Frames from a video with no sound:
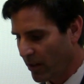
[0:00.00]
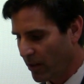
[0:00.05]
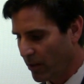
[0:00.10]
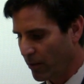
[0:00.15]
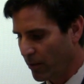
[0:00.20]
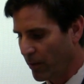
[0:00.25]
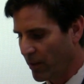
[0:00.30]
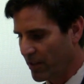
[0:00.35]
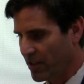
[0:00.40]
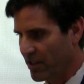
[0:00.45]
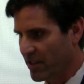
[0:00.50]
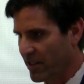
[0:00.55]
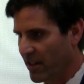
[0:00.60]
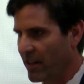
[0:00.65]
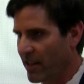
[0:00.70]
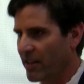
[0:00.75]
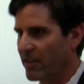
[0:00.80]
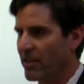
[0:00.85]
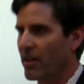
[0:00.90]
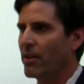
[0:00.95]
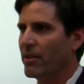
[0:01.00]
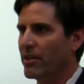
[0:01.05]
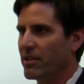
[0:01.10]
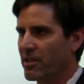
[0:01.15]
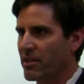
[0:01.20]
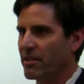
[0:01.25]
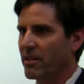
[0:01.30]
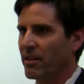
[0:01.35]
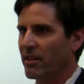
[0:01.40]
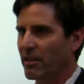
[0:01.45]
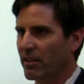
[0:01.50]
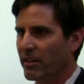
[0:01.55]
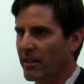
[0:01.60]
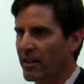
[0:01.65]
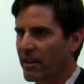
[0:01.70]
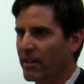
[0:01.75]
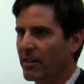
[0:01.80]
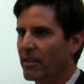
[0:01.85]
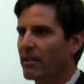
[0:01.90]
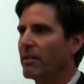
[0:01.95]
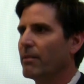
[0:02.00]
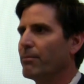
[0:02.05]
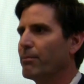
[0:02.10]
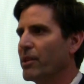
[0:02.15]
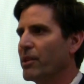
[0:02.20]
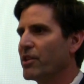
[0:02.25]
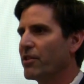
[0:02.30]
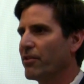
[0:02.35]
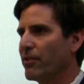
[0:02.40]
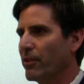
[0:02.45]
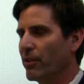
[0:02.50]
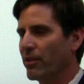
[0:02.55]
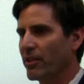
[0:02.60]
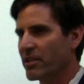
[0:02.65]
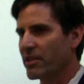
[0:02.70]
who wants to say that, oh, this is a clean bridge fuel.